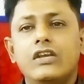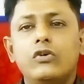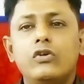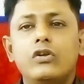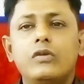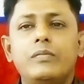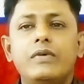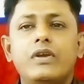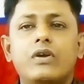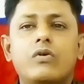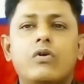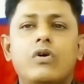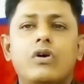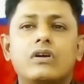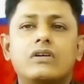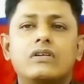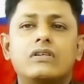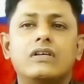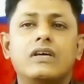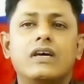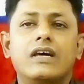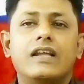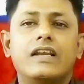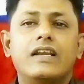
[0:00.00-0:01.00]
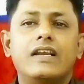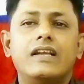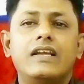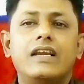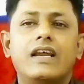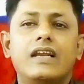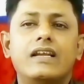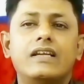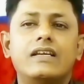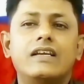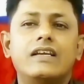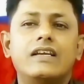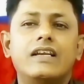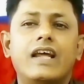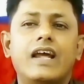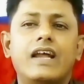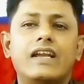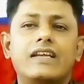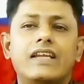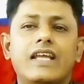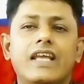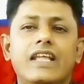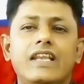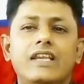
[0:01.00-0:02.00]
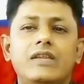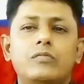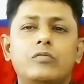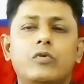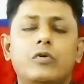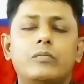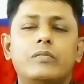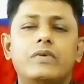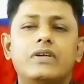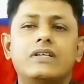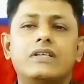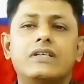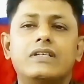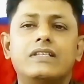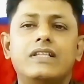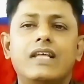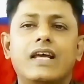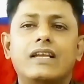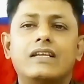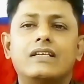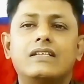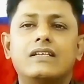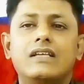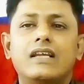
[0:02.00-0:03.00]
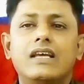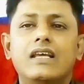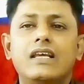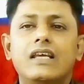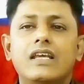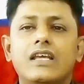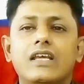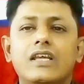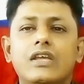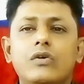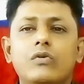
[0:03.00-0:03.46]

You will be caught red-handed at any moment that